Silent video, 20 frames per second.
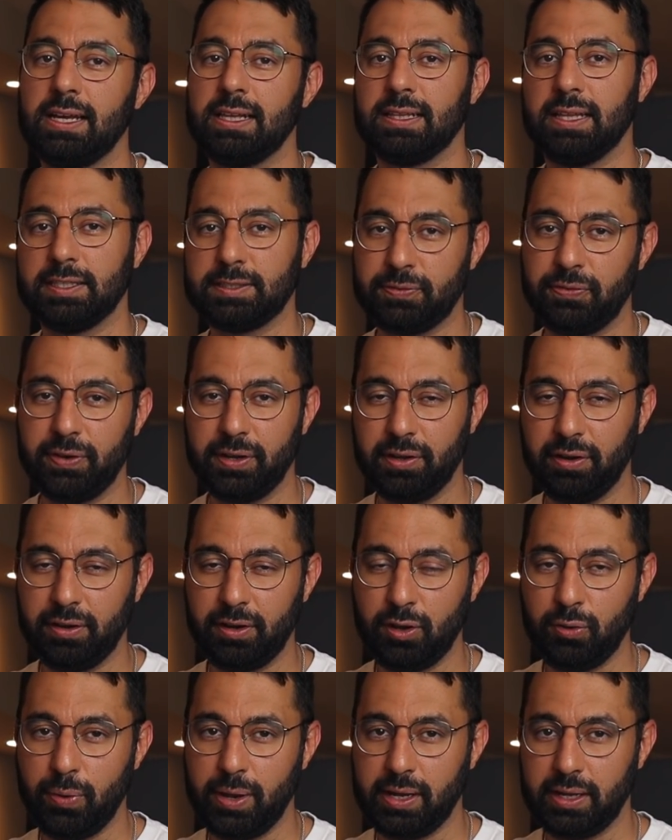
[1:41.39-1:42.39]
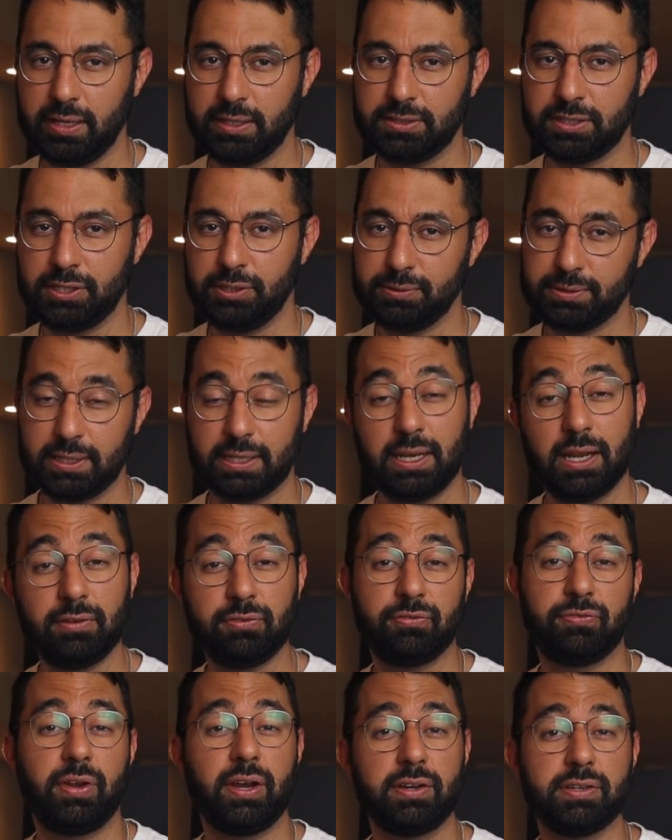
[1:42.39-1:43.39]
Let's figure out a way to introduce
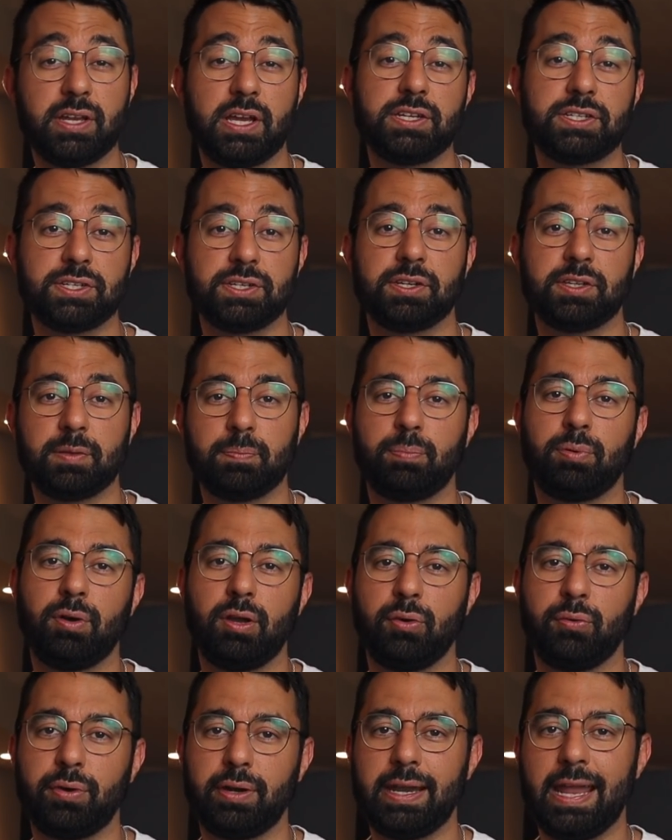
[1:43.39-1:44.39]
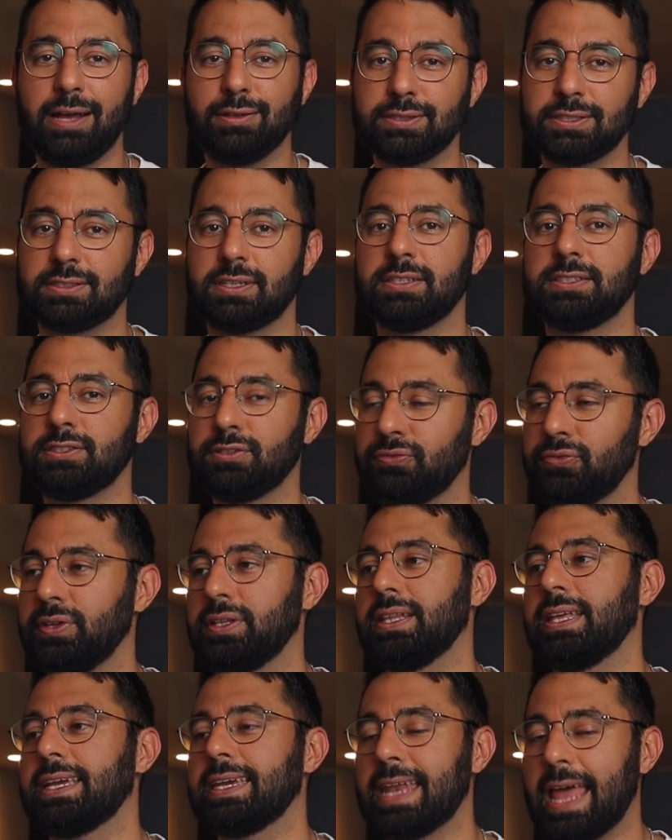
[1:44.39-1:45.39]
enough variation to the point where it now starts to
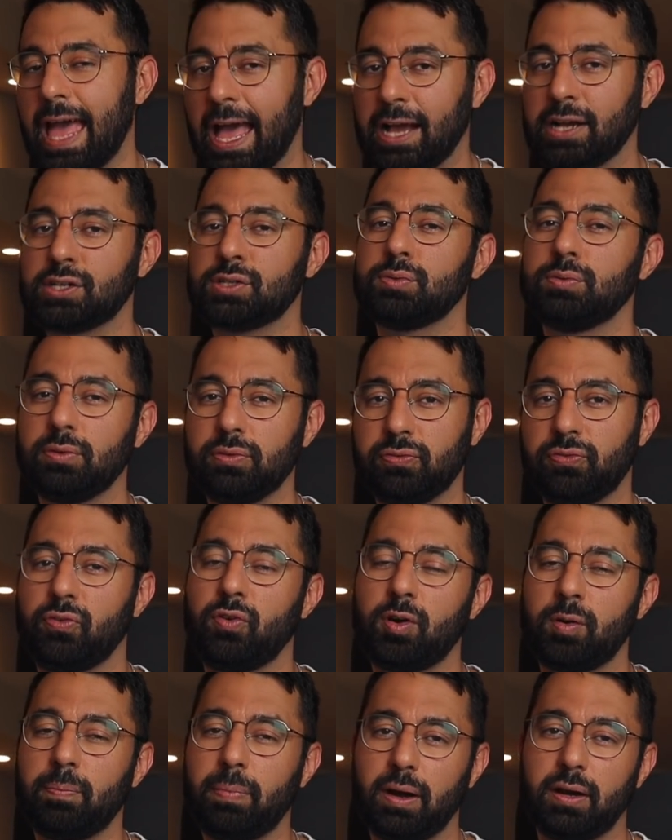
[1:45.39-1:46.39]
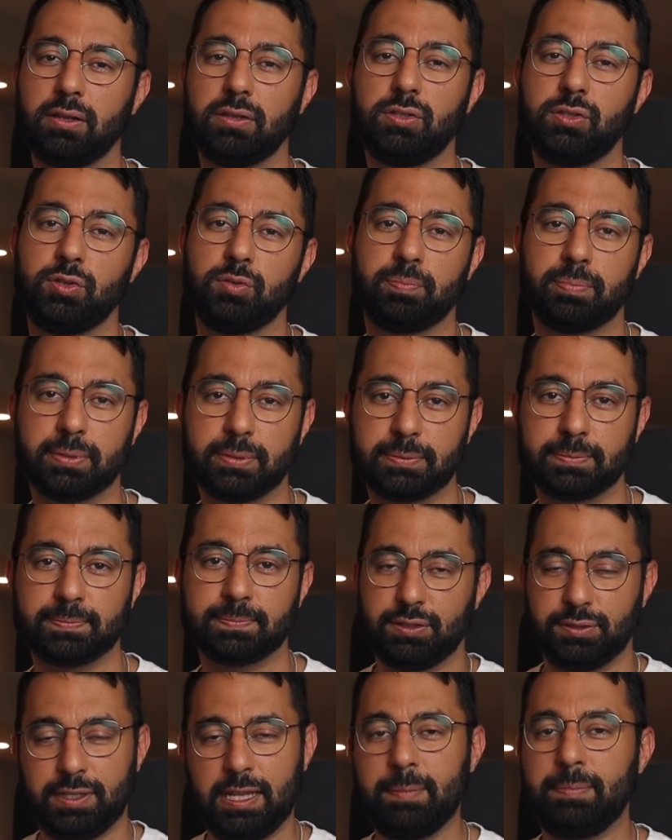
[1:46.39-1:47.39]
feel like an actual 4 bar loop.
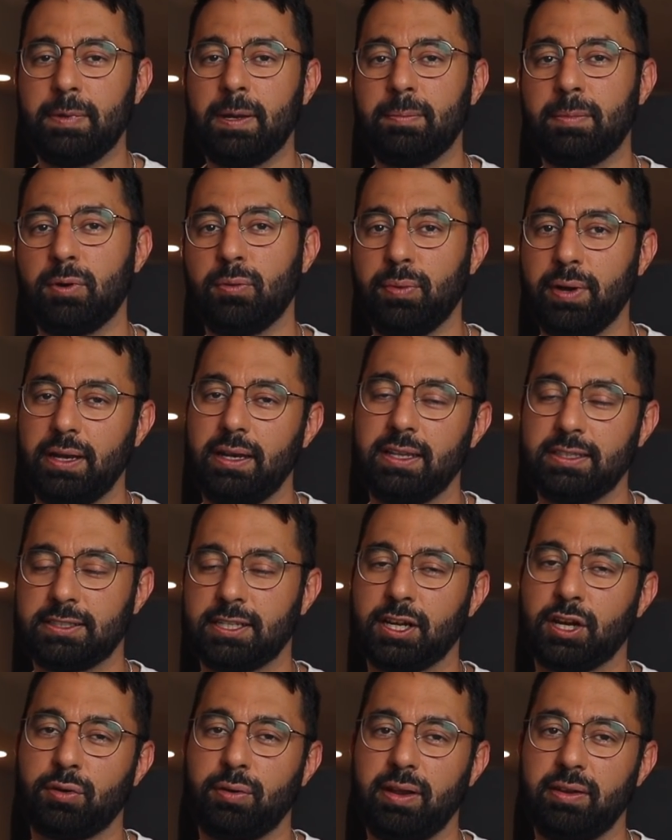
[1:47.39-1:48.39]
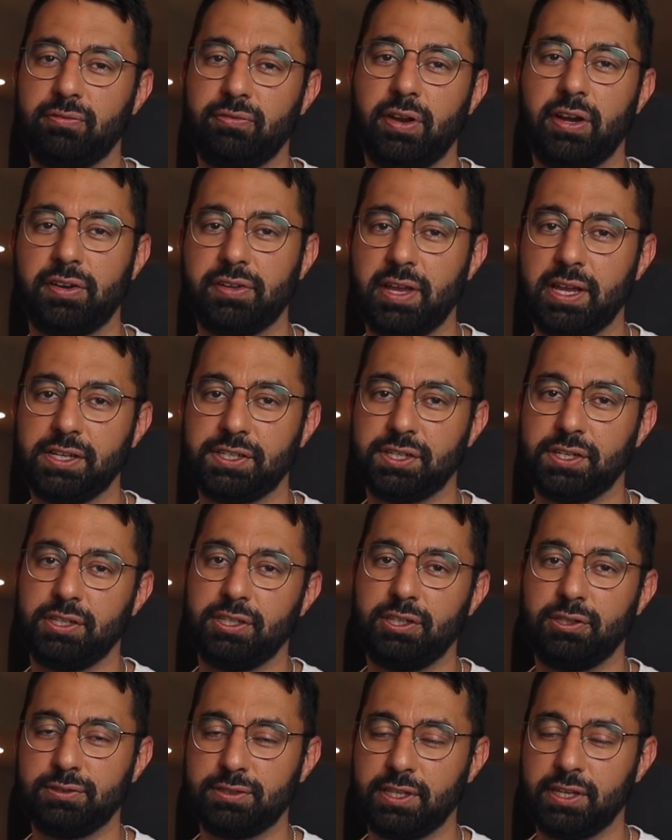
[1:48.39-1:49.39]
So tip number 1 is to create variation
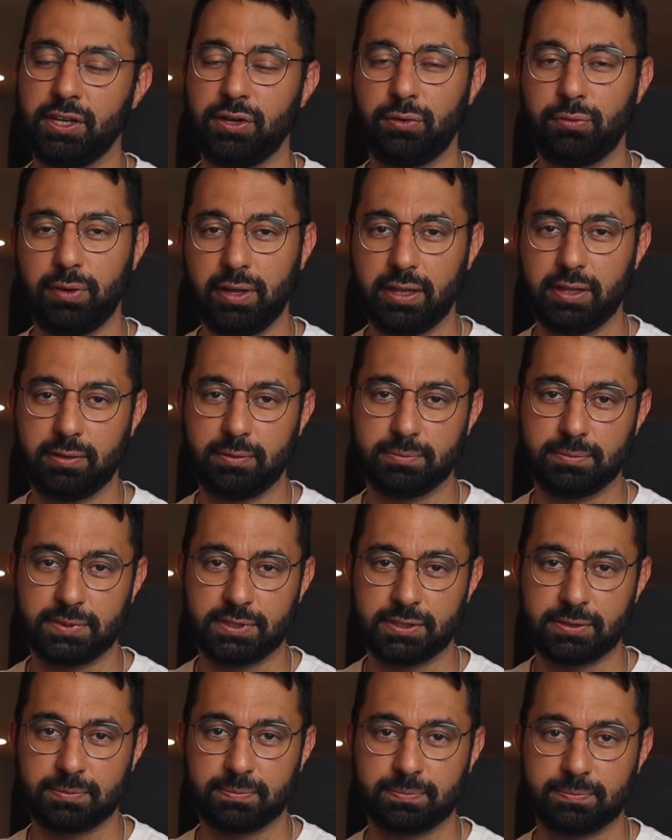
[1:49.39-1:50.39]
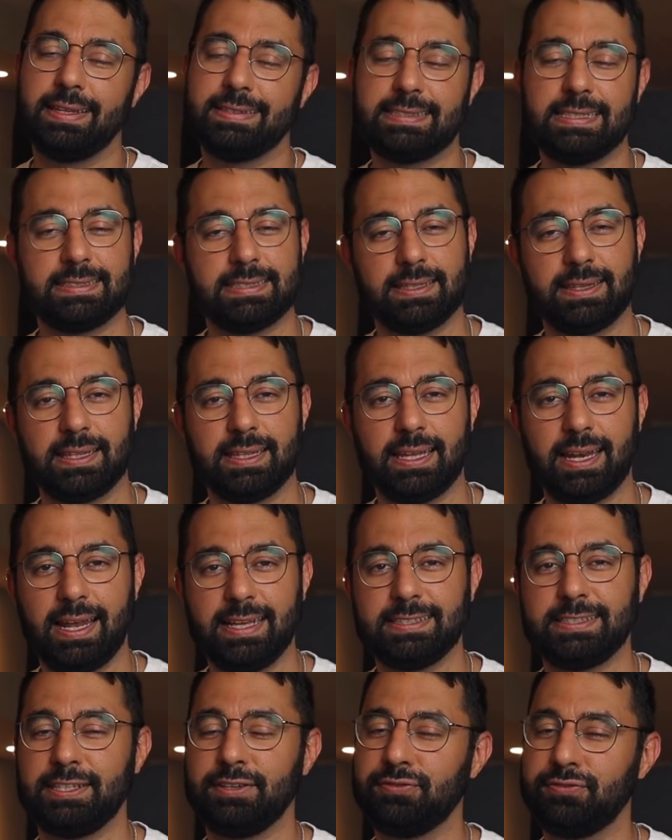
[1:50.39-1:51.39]
using your rhythms. This is something that I
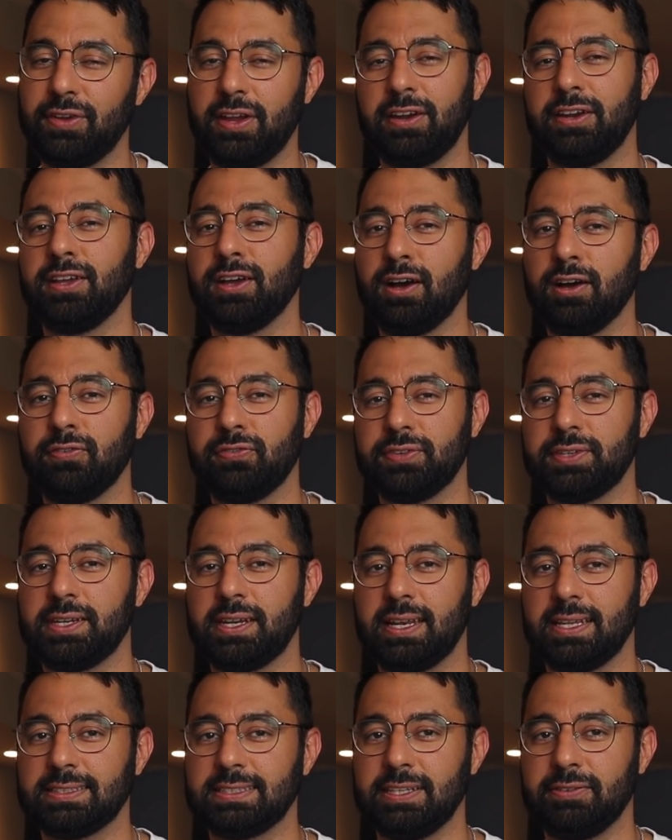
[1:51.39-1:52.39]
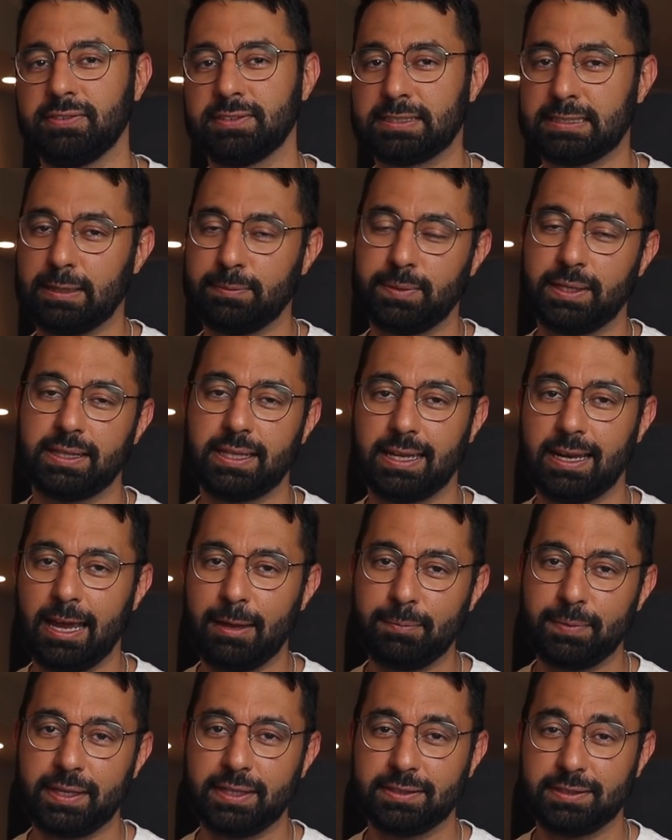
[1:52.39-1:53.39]
see very often, and it's even something that
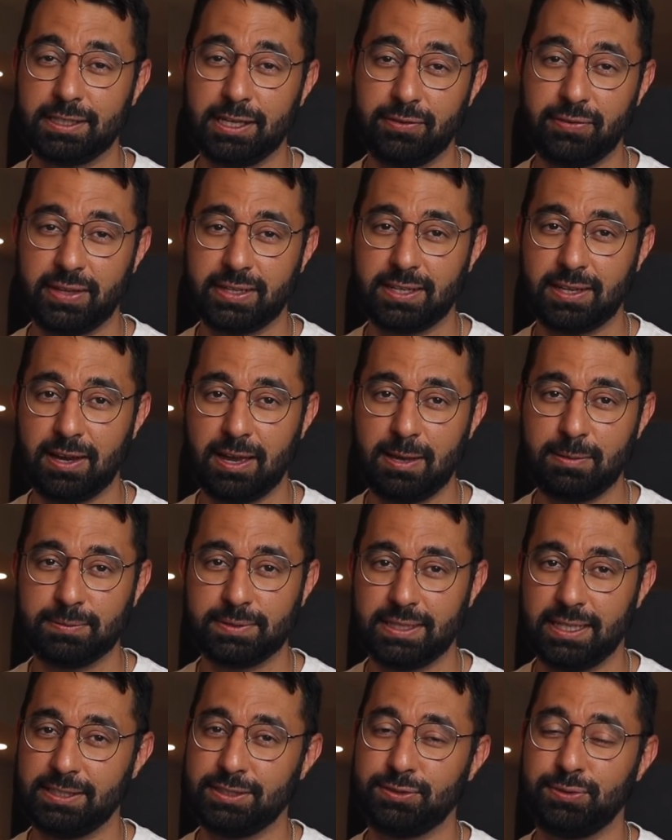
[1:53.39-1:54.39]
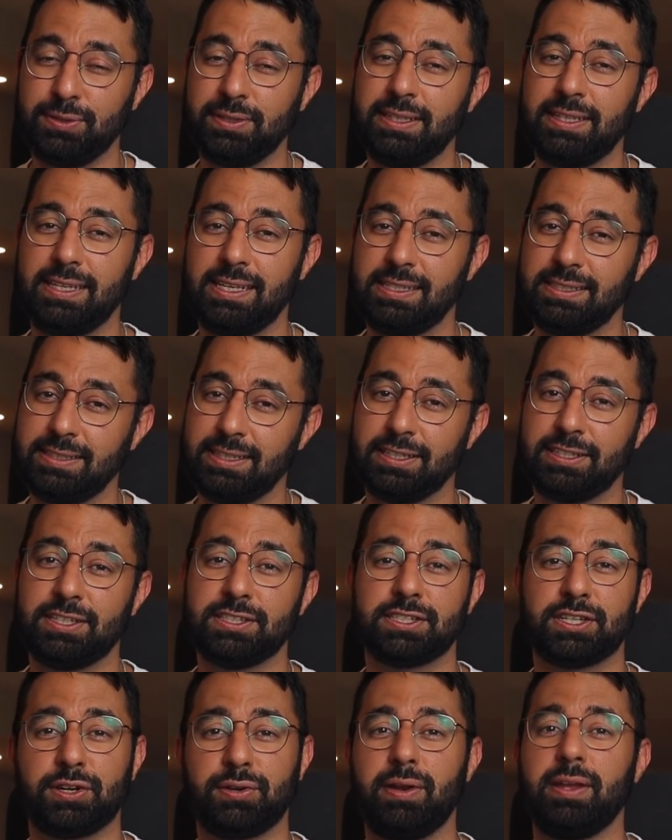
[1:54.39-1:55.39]
I'm guilty of at times. It's really easy to
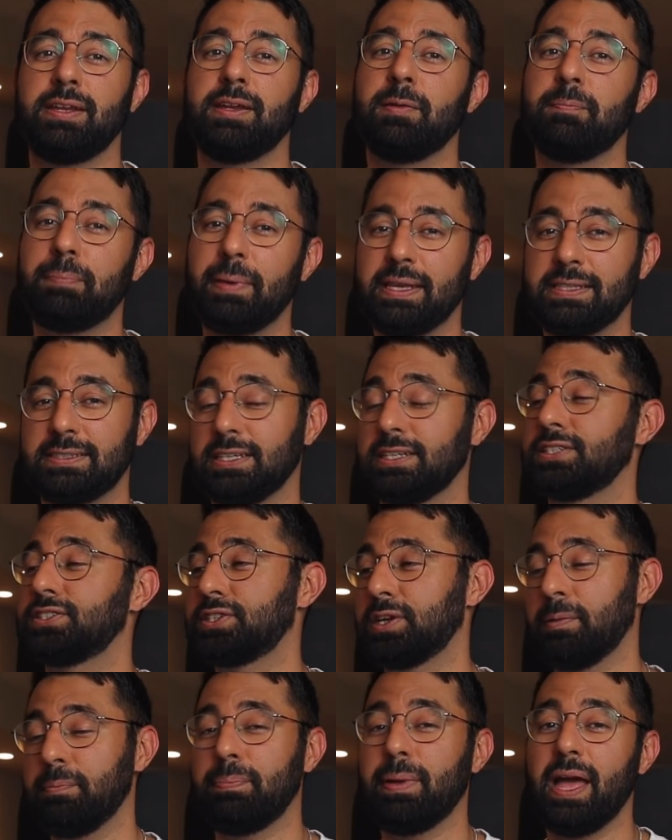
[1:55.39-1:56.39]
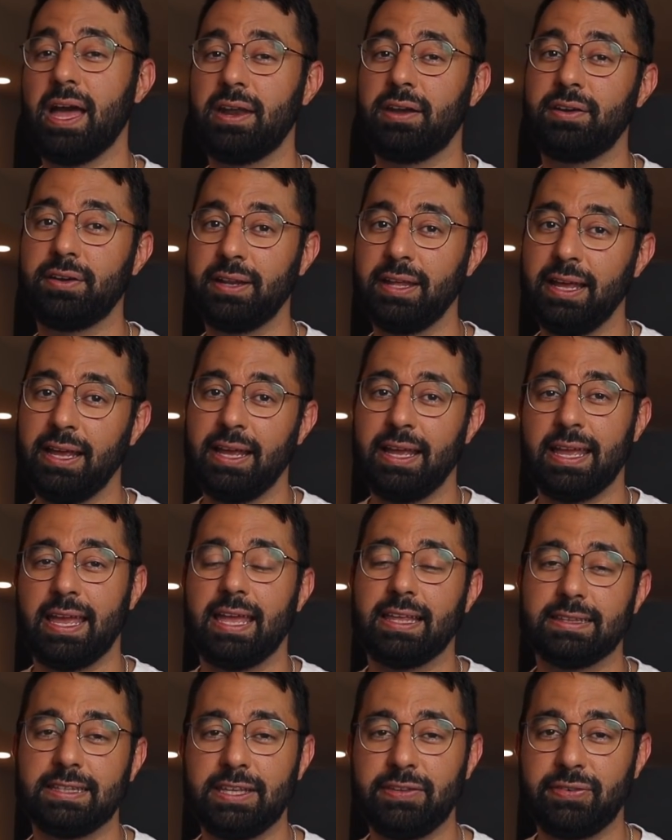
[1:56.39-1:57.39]
just create your basic drum pattern
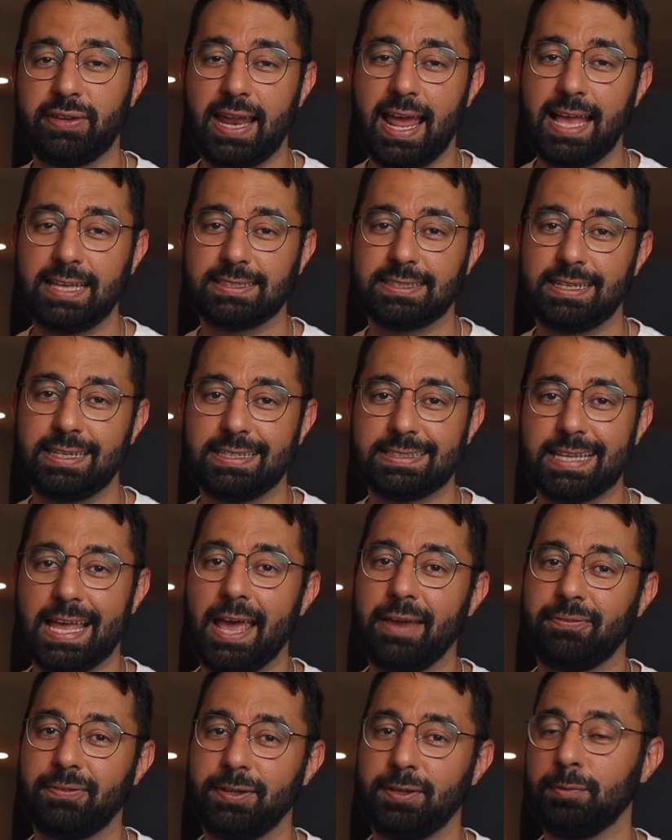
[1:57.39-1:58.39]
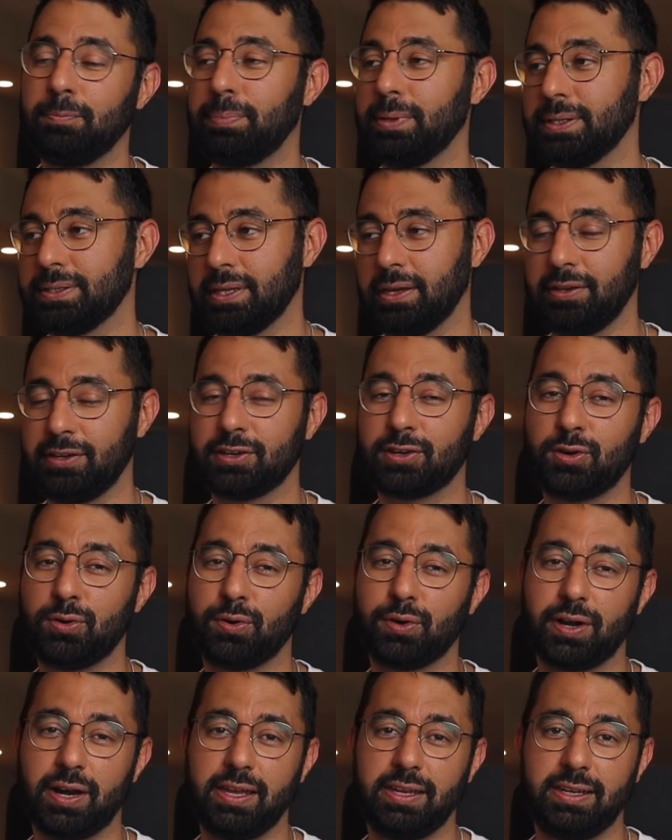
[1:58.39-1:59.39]
and leave it as it is after you built out your
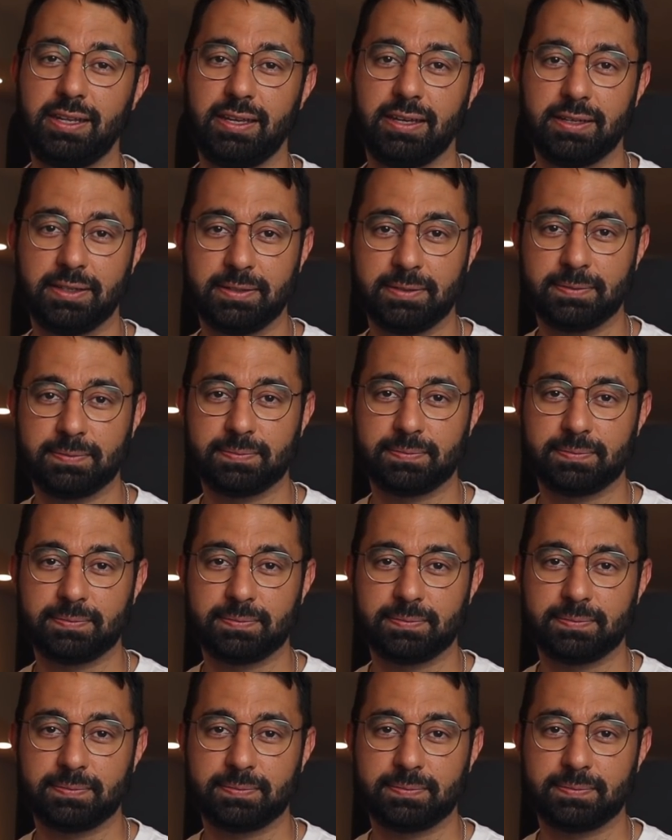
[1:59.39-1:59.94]
core idea.